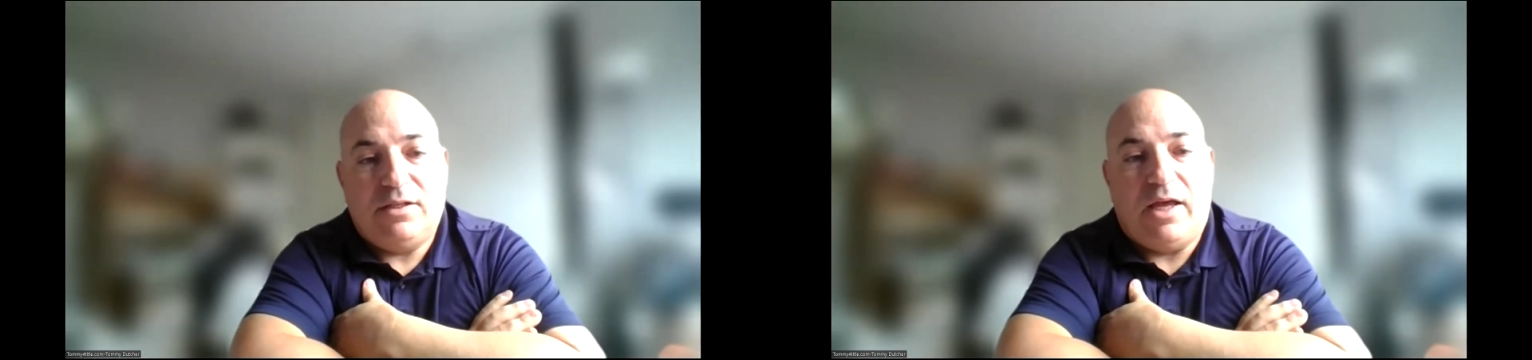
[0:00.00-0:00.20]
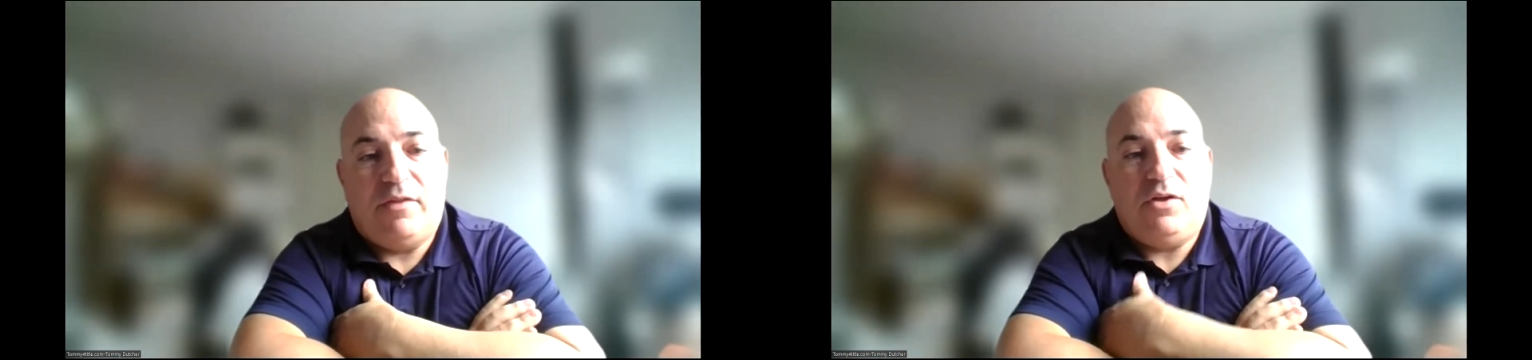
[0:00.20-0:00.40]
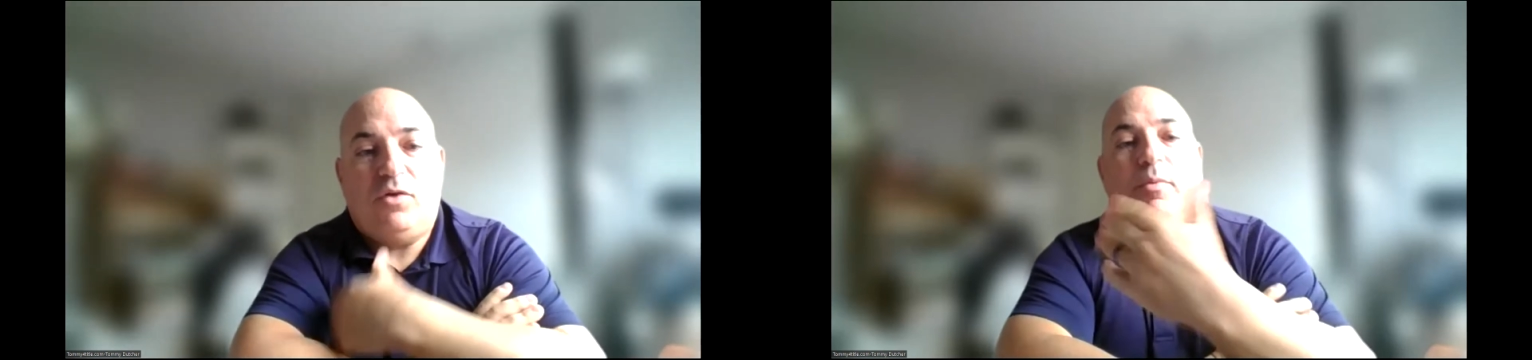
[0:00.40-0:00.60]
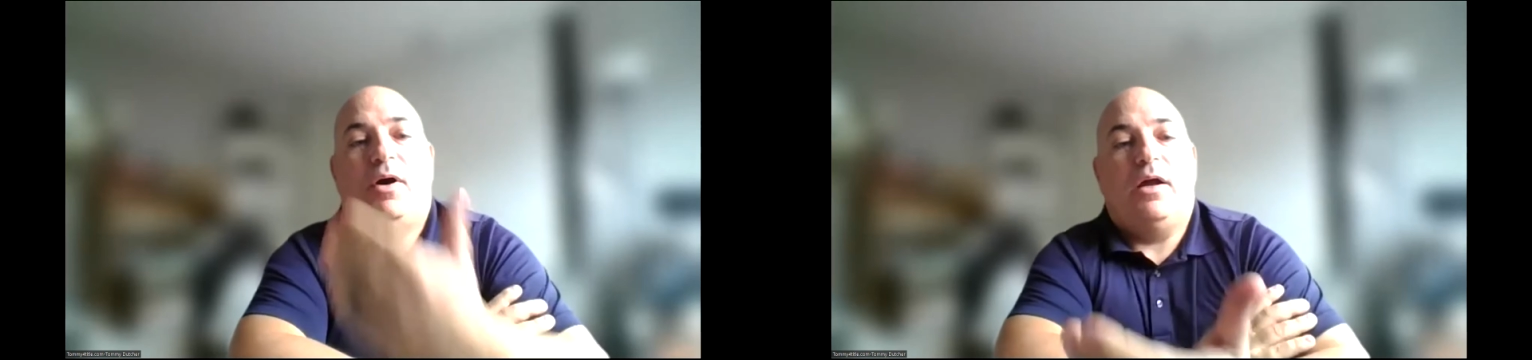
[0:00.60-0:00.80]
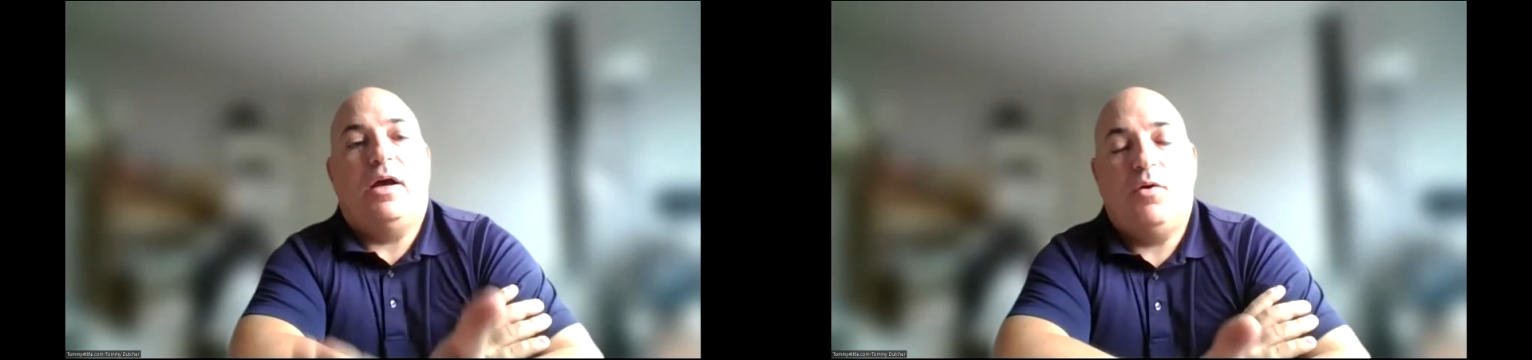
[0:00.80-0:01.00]
now that you
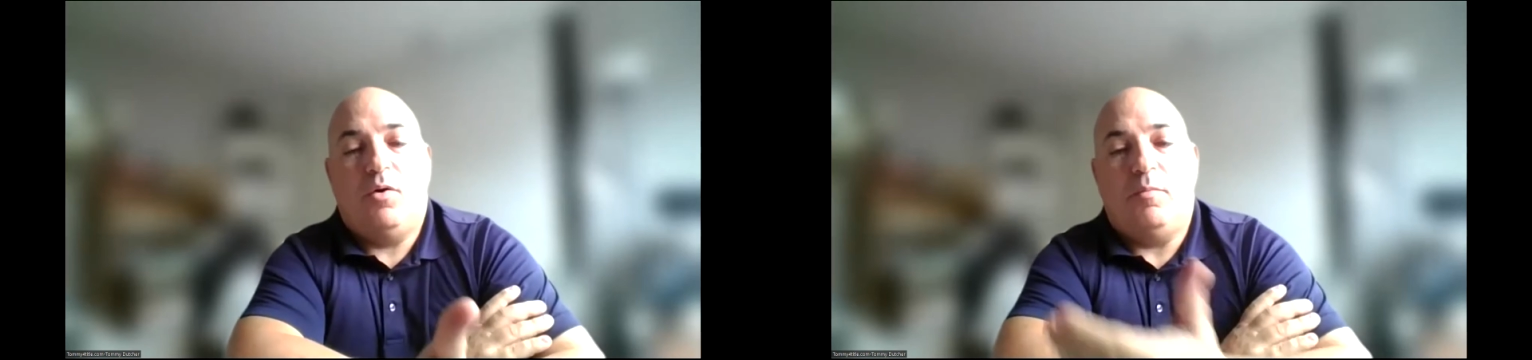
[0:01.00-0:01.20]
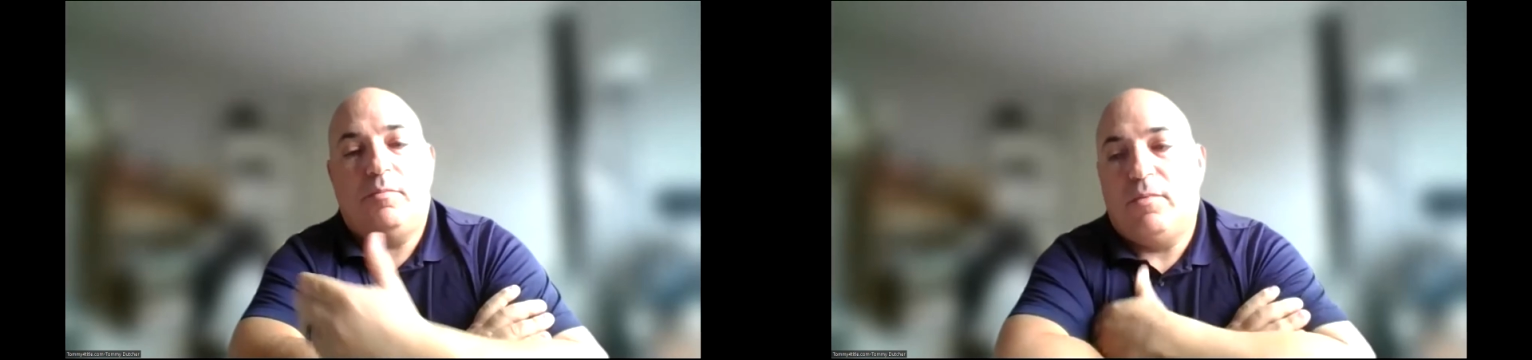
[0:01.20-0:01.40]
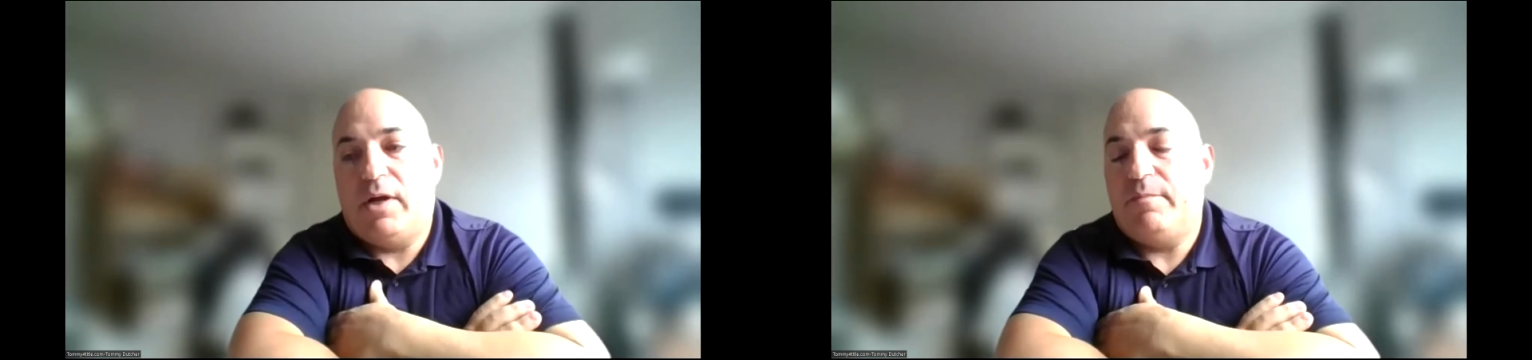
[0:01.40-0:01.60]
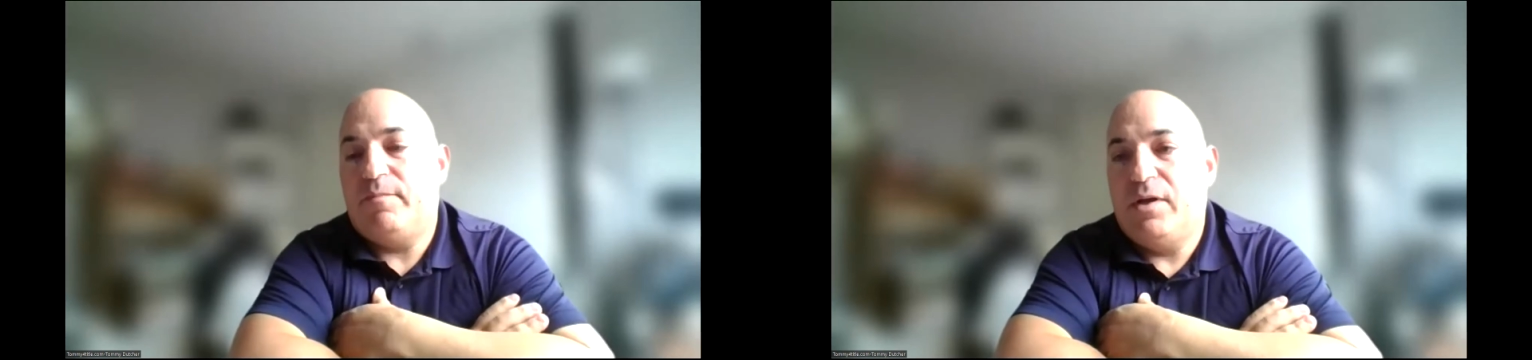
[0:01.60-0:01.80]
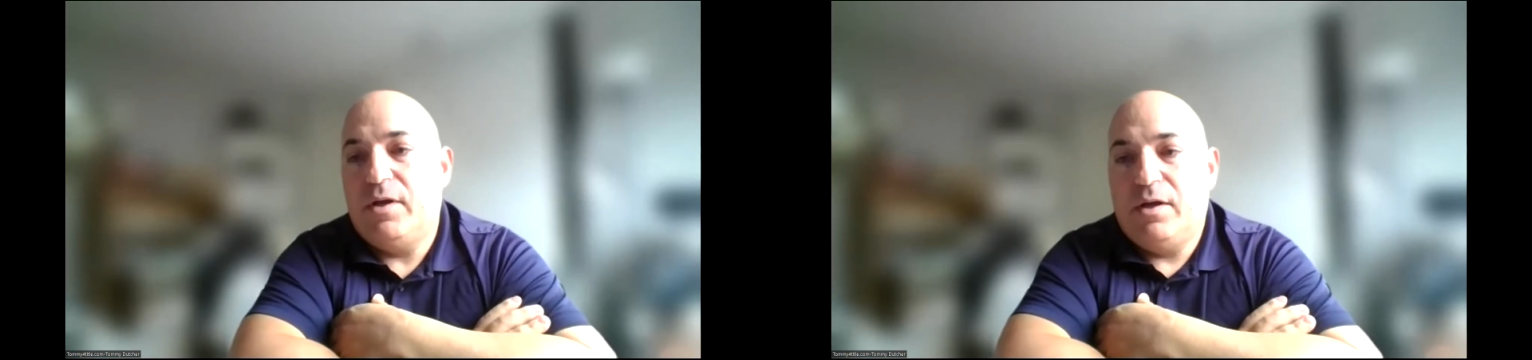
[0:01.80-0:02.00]
bought a home, right?